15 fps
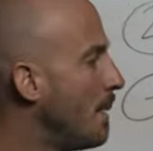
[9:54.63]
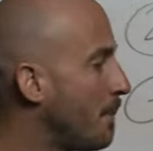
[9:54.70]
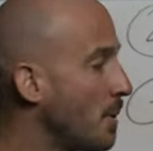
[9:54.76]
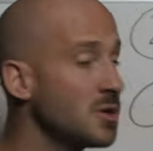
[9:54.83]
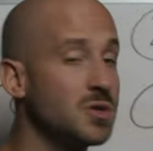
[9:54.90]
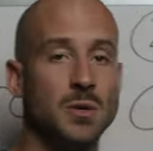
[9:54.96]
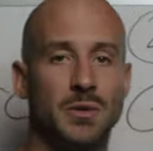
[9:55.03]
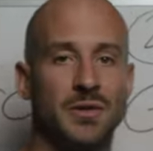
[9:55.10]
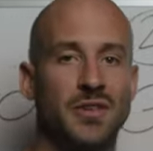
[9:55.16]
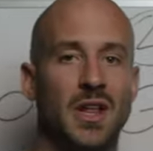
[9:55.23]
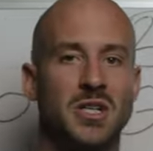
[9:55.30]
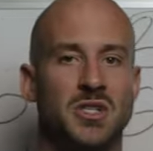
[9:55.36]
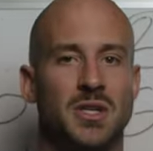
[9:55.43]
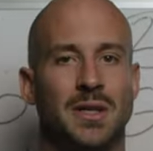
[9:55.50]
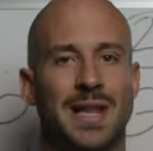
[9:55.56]
Personal
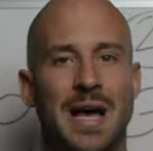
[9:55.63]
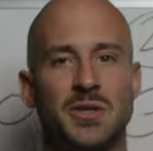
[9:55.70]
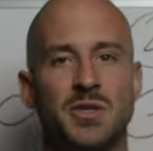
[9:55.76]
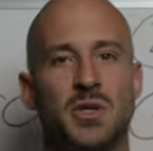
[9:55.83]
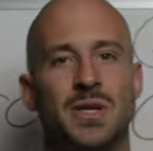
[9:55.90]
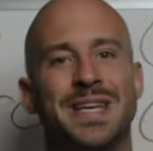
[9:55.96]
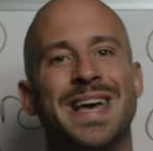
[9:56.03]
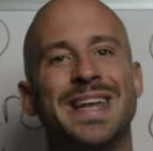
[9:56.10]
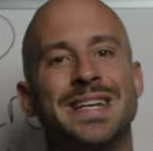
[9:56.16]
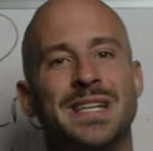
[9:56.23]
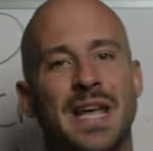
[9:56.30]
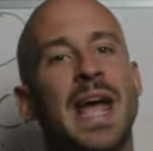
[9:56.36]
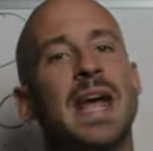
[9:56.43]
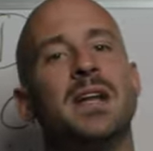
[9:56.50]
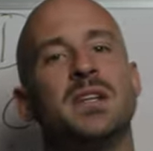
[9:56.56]
reflection allows you to get in
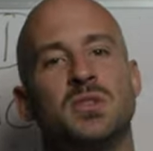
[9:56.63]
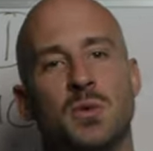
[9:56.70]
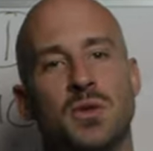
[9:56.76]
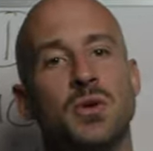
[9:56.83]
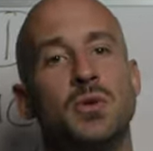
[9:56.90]
cadence with